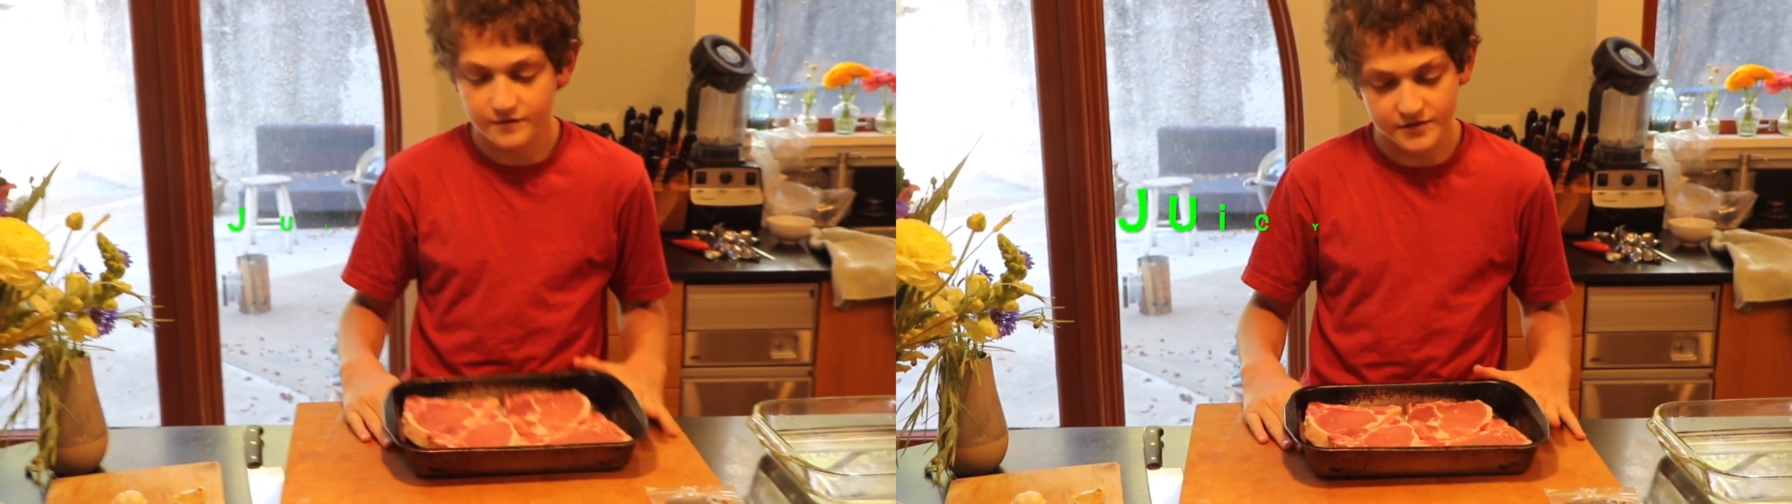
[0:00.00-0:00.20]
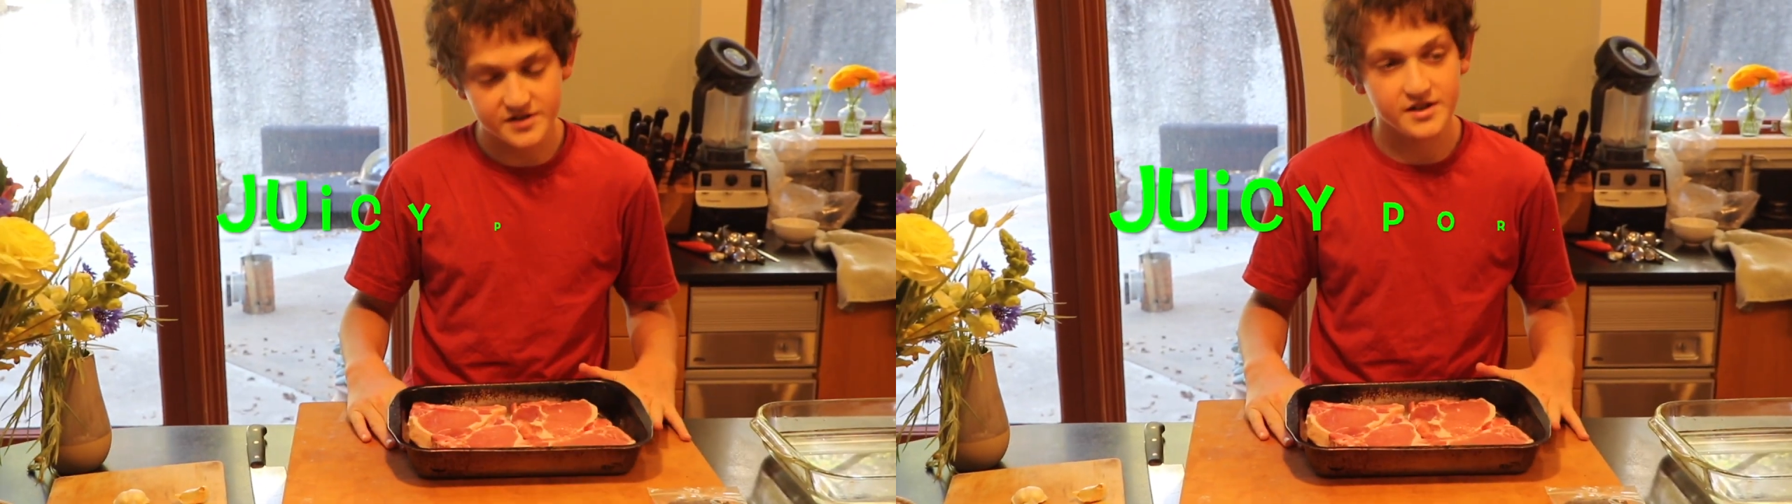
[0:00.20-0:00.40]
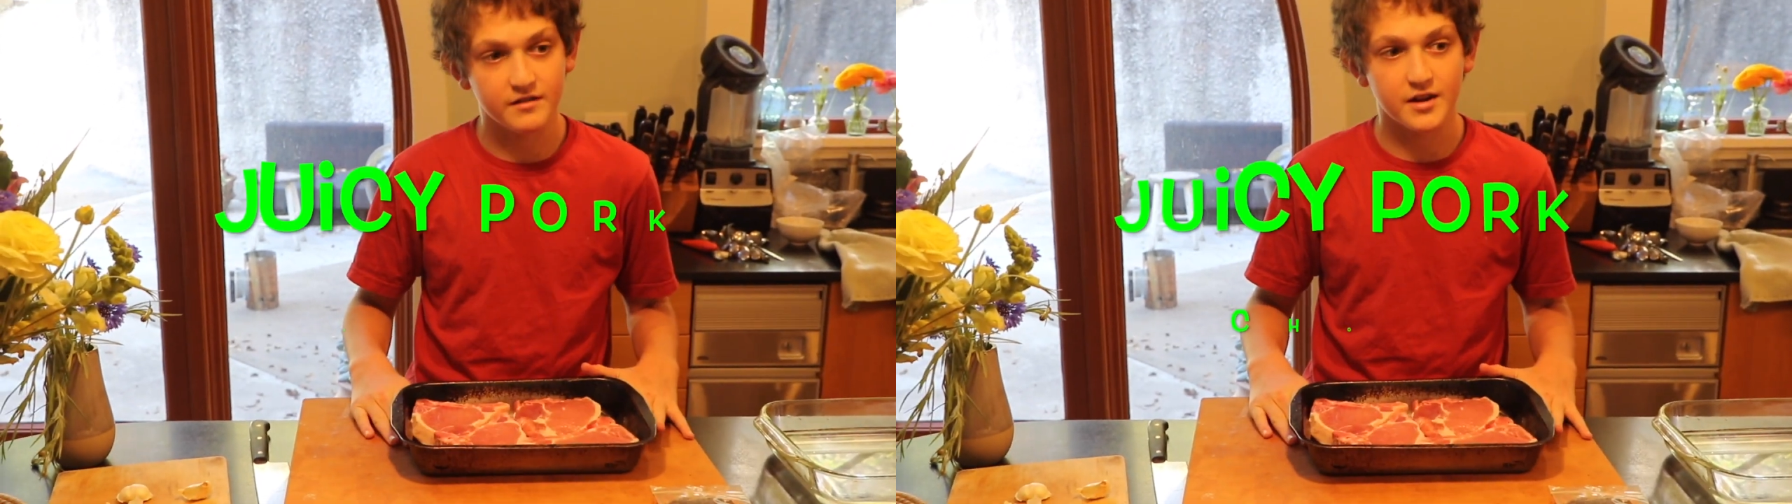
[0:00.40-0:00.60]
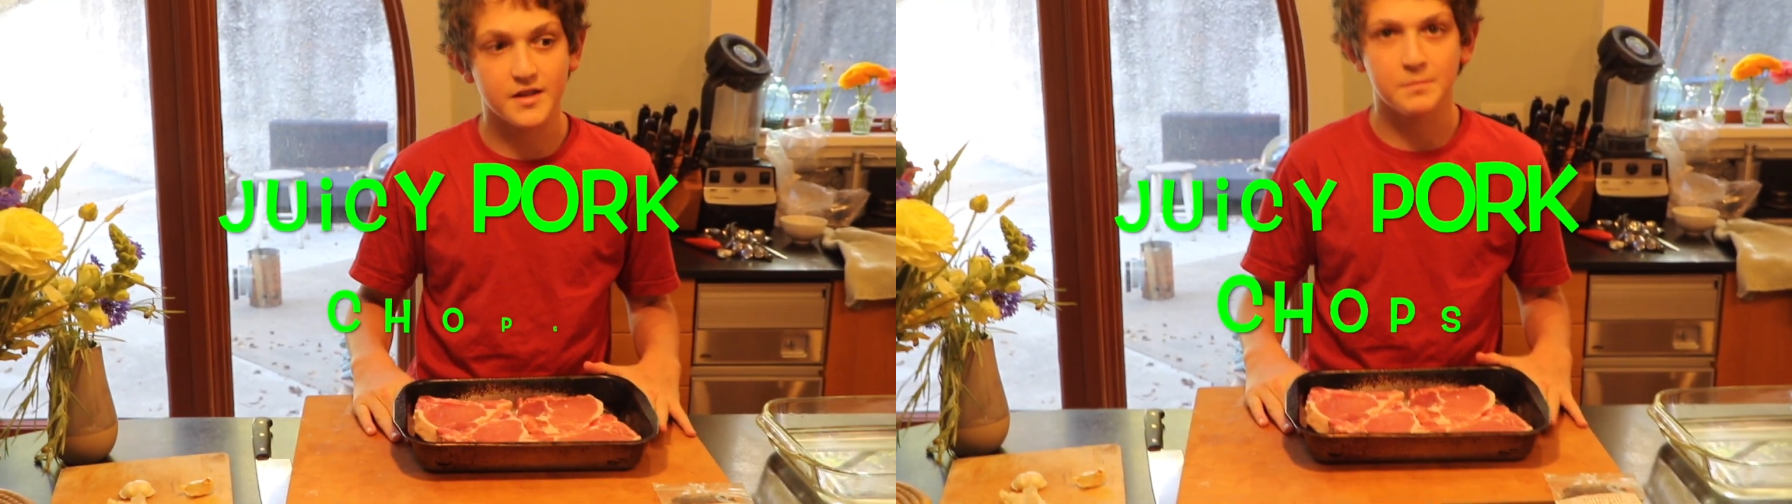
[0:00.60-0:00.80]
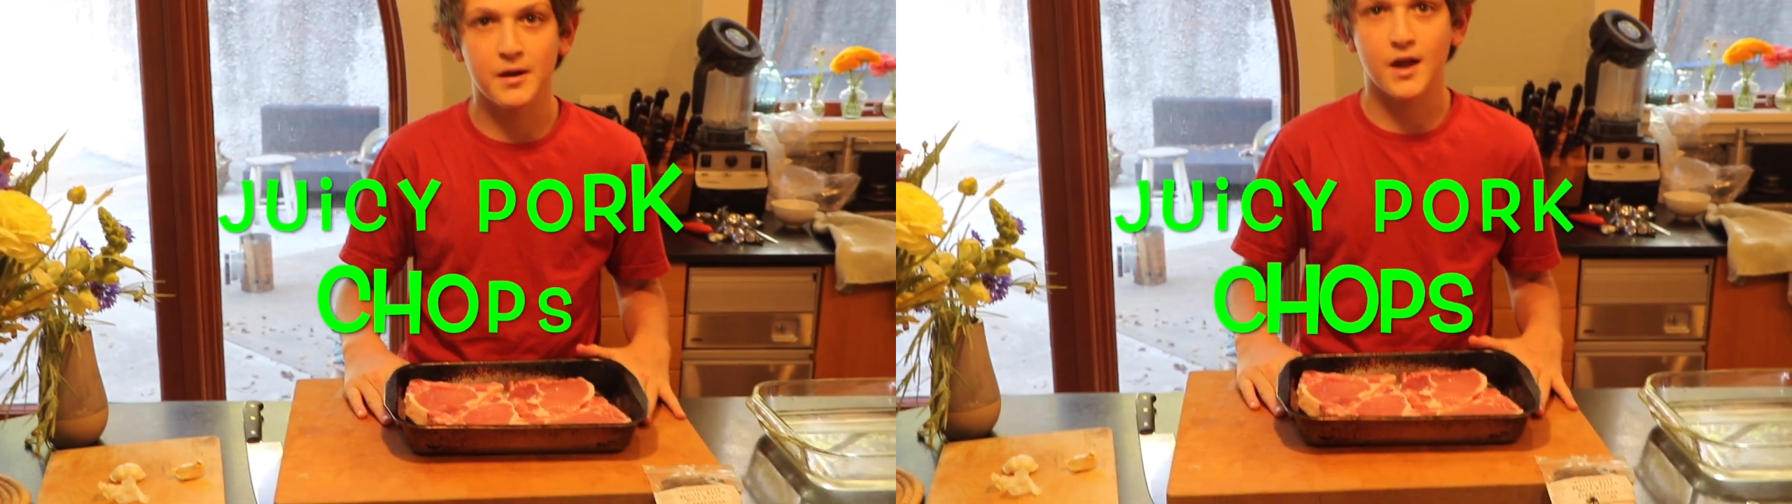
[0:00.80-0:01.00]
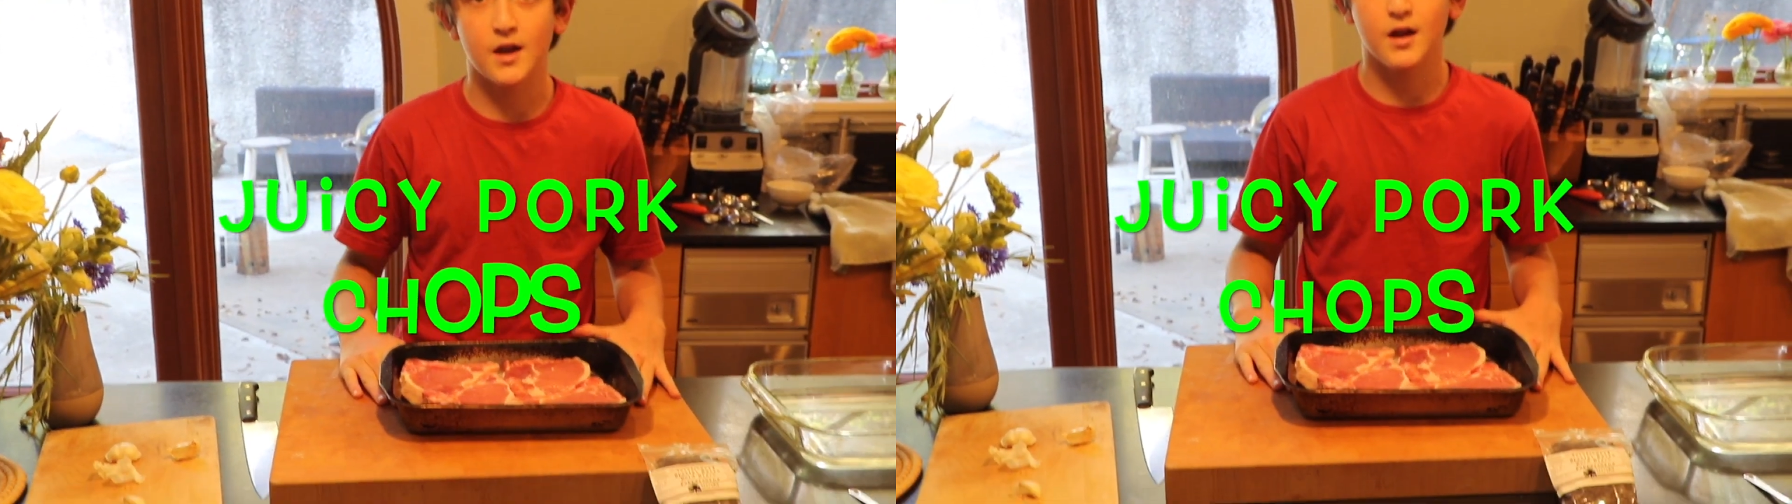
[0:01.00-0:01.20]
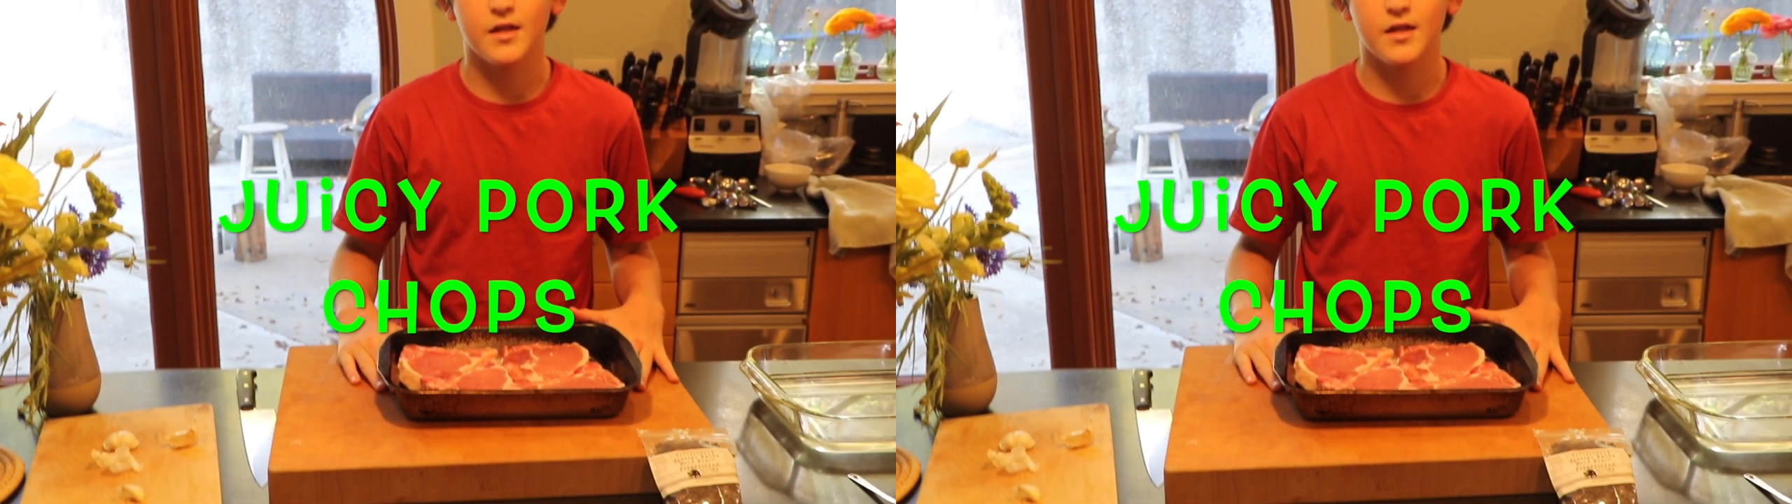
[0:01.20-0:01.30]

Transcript: searing in the pan,